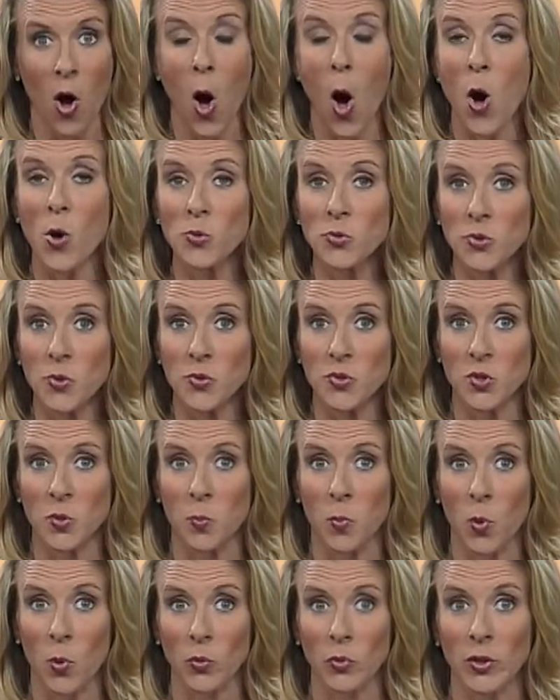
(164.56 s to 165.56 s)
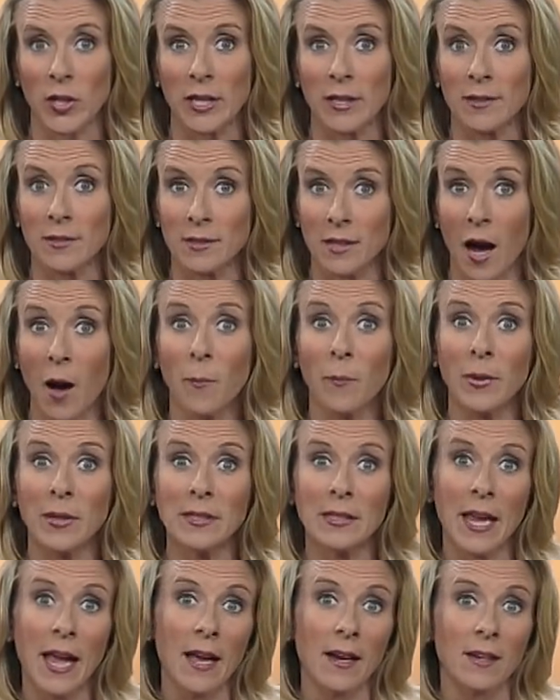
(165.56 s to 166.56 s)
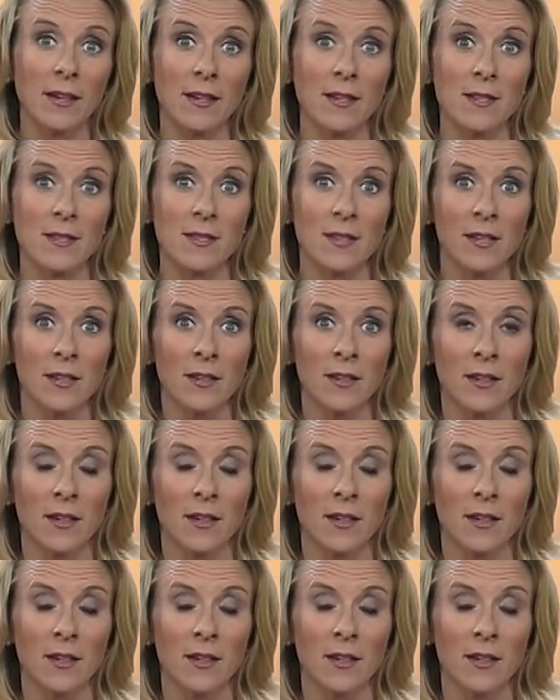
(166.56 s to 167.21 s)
also support the incumbent candidates